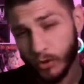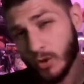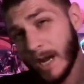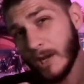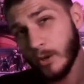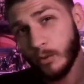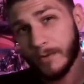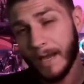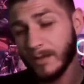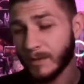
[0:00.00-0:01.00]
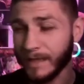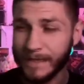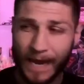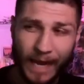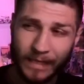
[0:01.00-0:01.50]
they're trying new things with the
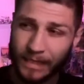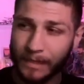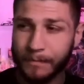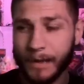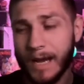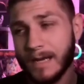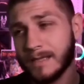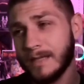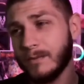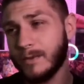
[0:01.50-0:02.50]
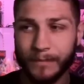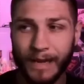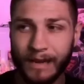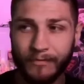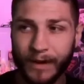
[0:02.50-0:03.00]
tag team box, which I'm
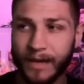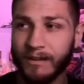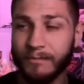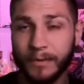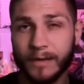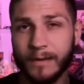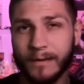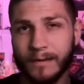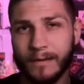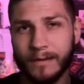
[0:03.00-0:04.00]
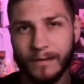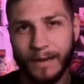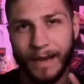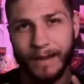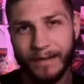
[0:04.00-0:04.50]
not a fan of, but
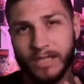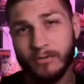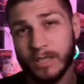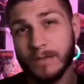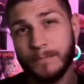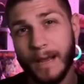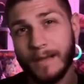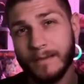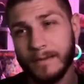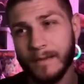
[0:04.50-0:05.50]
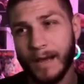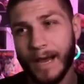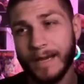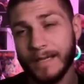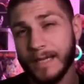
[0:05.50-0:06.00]
I at least respect the
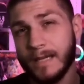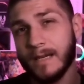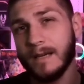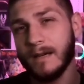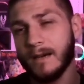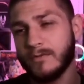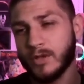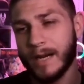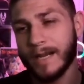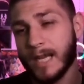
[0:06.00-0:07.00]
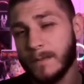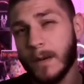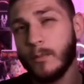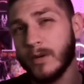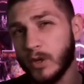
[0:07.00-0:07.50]
idea of trying to
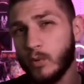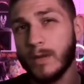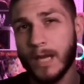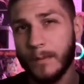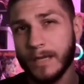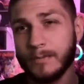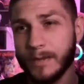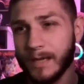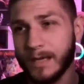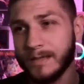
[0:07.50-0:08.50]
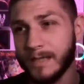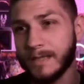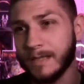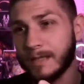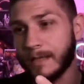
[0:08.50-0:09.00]
come up with new gimmicks because
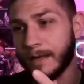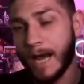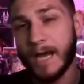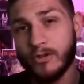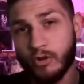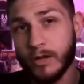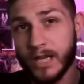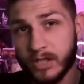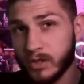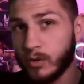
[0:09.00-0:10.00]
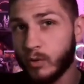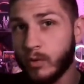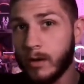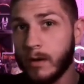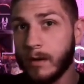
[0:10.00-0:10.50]
this is a
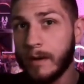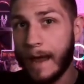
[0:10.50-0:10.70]
non-traditional